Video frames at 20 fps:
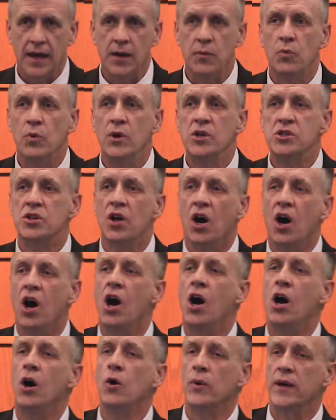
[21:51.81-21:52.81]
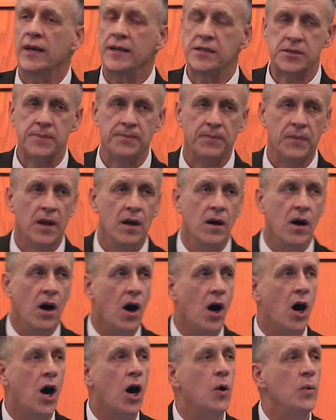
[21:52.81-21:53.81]
And we should always
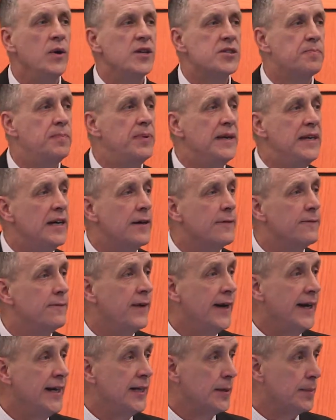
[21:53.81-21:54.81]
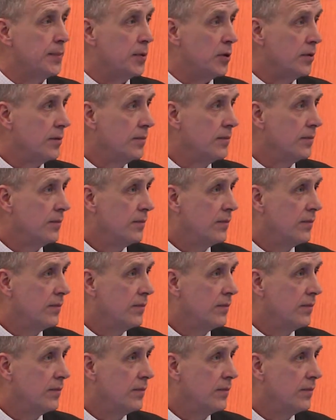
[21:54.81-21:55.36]
be available.